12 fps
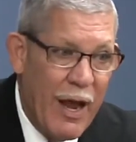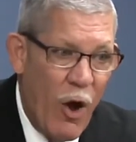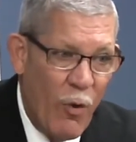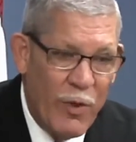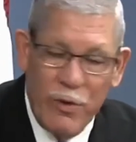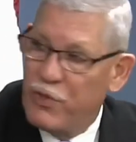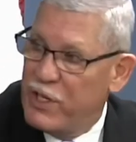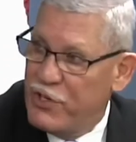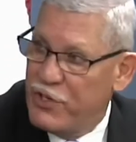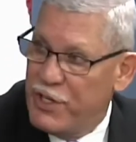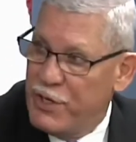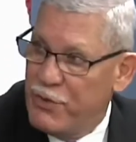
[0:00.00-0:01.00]
on those
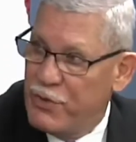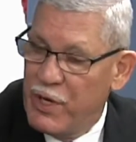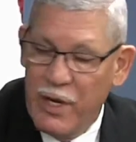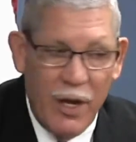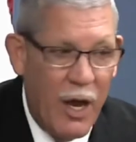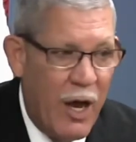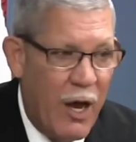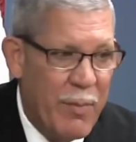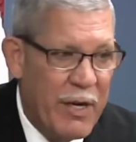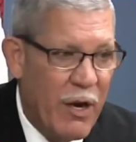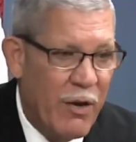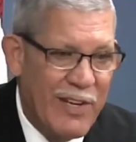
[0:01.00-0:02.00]
issues uh,
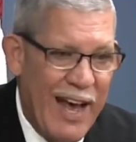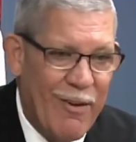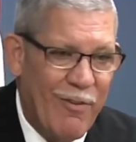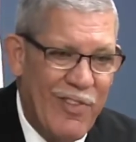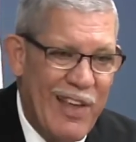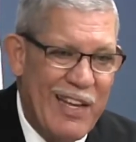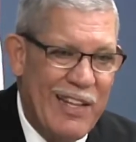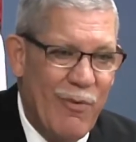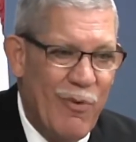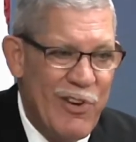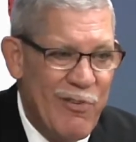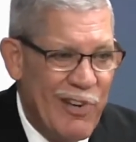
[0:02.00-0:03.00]
because I don't think
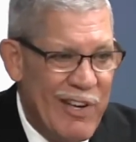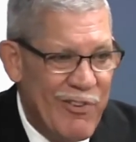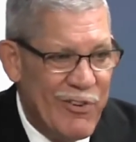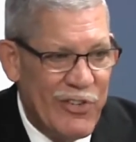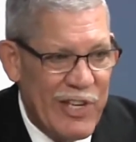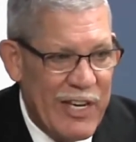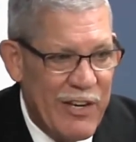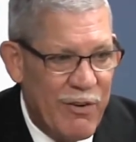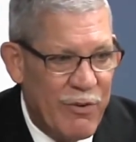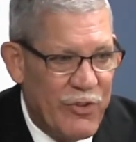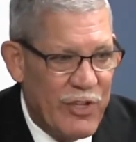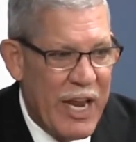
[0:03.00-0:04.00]
that when you leave your, st-
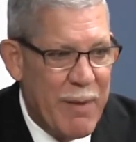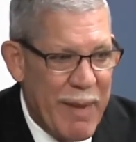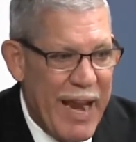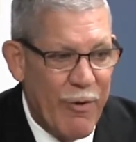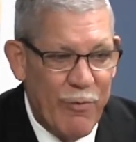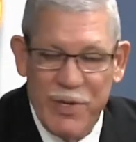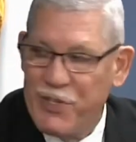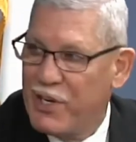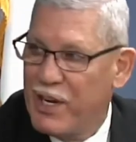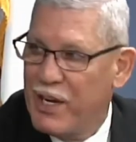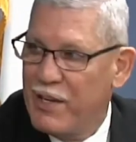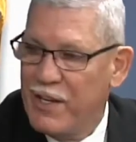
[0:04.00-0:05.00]
your state boundaries,
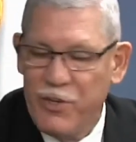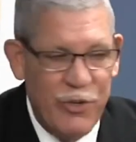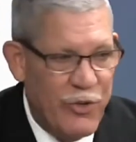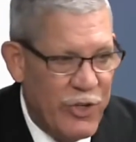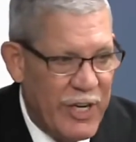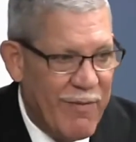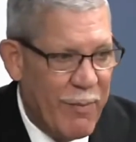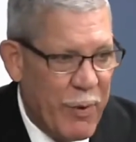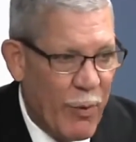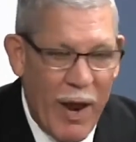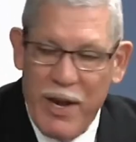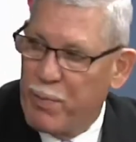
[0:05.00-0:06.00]
that you should give up
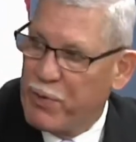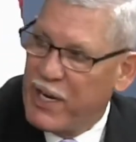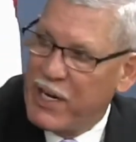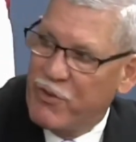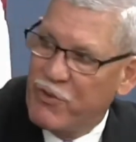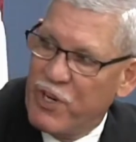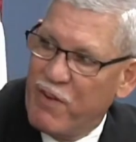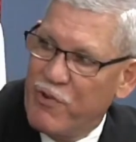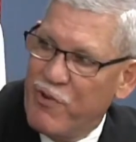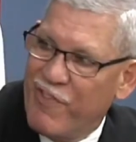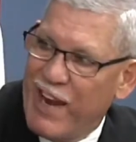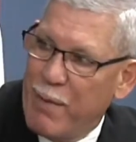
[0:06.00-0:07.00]
your right to protect yourself and
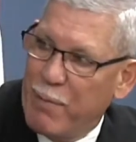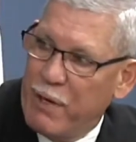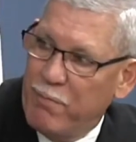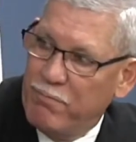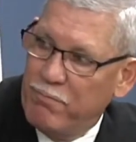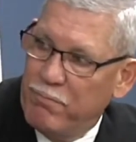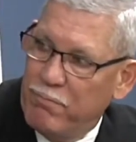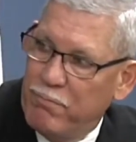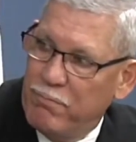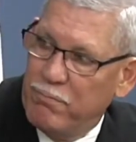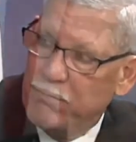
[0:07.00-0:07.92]
your family. Now let's